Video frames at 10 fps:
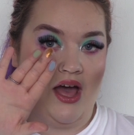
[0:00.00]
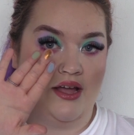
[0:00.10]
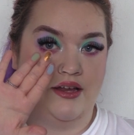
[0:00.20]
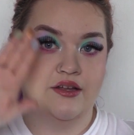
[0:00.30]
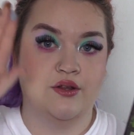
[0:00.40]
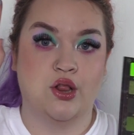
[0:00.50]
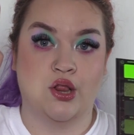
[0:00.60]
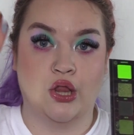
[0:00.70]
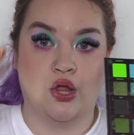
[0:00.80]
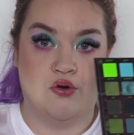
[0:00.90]
I
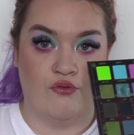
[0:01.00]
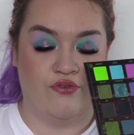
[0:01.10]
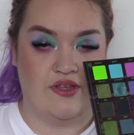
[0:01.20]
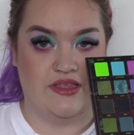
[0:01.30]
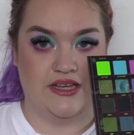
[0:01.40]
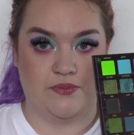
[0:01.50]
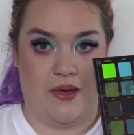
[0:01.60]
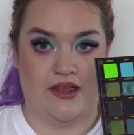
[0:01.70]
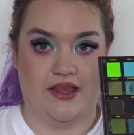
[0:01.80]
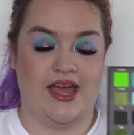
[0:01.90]
love this
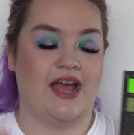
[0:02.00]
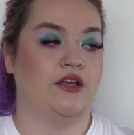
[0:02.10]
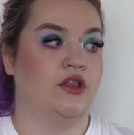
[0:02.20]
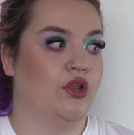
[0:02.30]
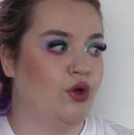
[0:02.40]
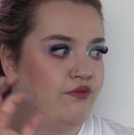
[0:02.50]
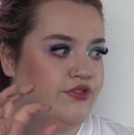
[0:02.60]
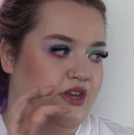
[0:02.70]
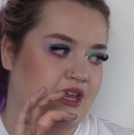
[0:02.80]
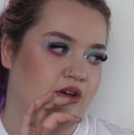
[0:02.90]
palette and I
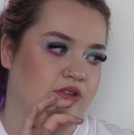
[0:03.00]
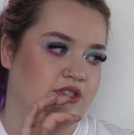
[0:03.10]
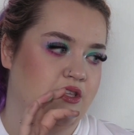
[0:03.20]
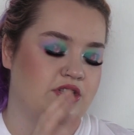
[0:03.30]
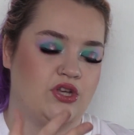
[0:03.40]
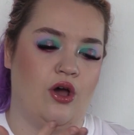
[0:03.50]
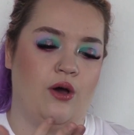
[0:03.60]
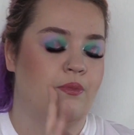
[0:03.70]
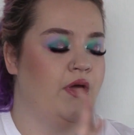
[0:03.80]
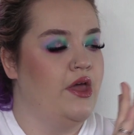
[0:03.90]
love the neons at the
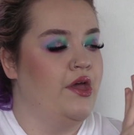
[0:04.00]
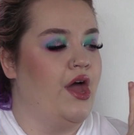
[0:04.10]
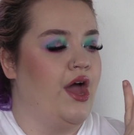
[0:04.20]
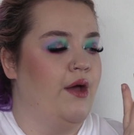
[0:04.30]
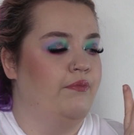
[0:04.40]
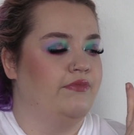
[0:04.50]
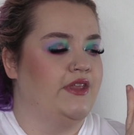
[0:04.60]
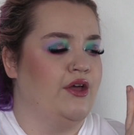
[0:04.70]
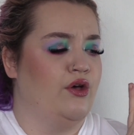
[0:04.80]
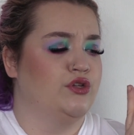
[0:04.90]
top um,
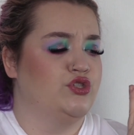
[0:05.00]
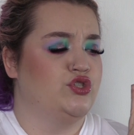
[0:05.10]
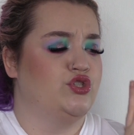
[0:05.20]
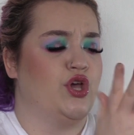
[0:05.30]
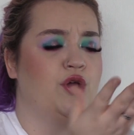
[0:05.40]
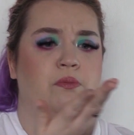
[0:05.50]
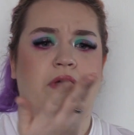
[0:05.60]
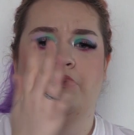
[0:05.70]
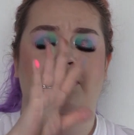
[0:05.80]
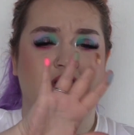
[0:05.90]
they are so
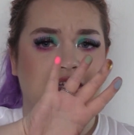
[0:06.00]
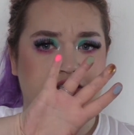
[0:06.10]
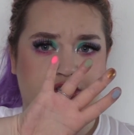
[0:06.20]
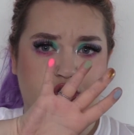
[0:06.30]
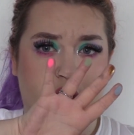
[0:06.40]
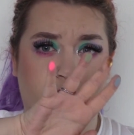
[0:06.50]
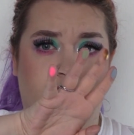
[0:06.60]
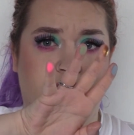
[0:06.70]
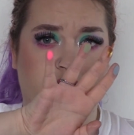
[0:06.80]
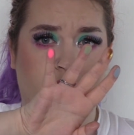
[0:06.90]
pigmented so
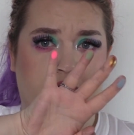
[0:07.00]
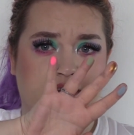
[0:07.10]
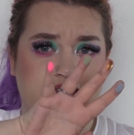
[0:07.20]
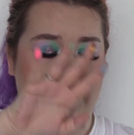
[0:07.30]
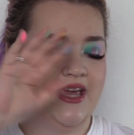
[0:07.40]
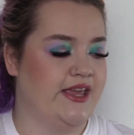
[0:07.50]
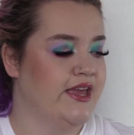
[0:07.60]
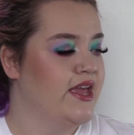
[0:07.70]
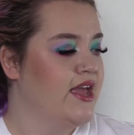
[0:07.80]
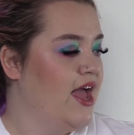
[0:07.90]
high quality
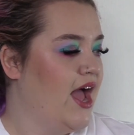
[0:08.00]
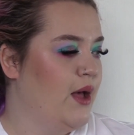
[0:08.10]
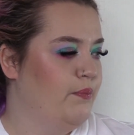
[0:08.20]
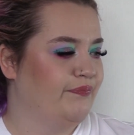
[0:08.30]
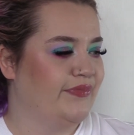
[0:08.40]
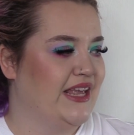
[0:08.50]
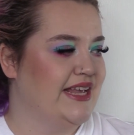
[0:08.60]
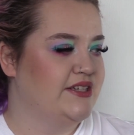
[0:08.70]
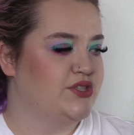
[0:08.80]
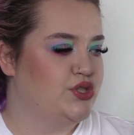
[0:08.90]
um,
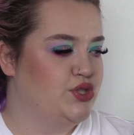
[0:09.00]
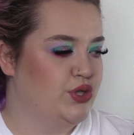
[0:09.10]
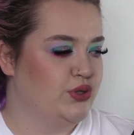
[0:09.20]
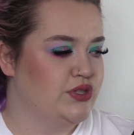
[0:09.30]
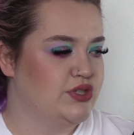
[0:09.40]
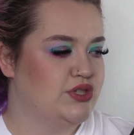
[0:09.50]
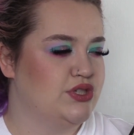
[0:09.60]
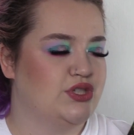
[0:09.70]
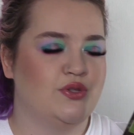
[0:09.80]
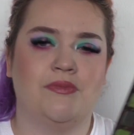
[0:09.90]
it's
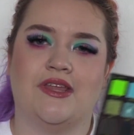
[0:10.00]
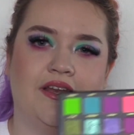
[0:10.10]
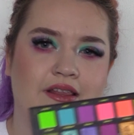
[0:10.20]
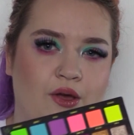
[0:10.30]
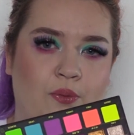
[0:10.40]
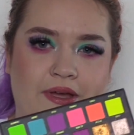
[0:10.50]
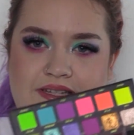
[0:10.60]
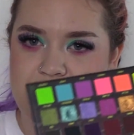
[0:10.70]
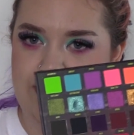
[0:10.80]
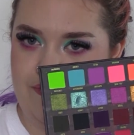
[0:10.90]
just something a little
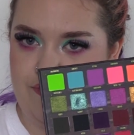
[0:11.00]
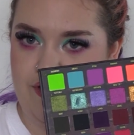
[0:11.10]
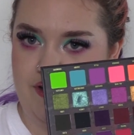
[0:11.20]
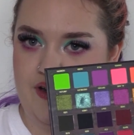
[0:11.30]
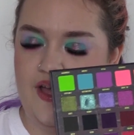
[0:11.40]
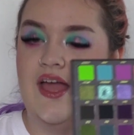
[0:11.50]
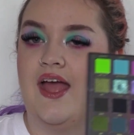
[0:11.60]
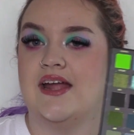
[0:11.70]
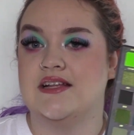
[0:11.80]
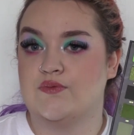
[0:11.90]
bit different
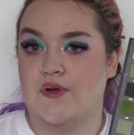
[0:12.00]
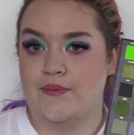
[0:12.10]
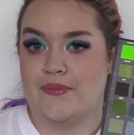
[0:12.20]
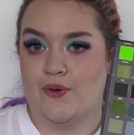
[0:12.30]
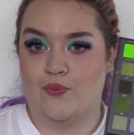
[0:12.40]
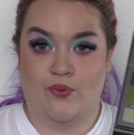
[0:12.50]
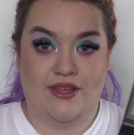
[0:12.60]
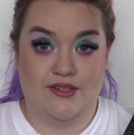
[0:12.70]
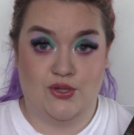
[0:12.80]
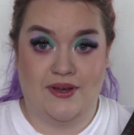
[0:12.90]
it's rainbow
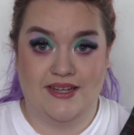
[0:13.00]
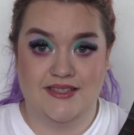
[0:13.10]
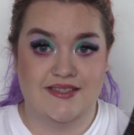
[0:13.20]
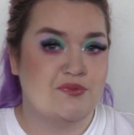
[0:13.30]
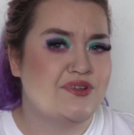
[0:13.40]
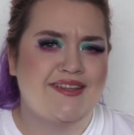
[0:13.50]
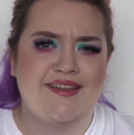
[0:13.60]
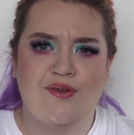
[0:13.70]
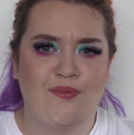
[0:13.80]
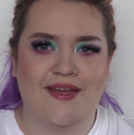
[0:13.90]
with a twist with a
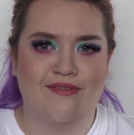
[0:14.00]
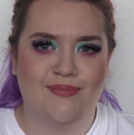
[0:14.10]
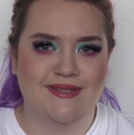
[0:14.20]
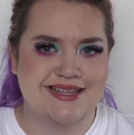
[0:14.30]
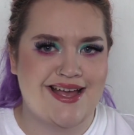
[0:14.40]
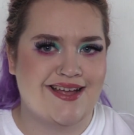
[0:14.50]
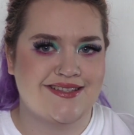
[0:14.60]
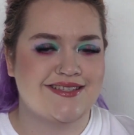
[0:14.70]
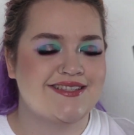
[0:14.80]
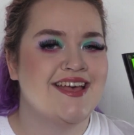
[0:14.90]
little bit of
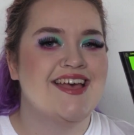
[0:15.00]
pizzazz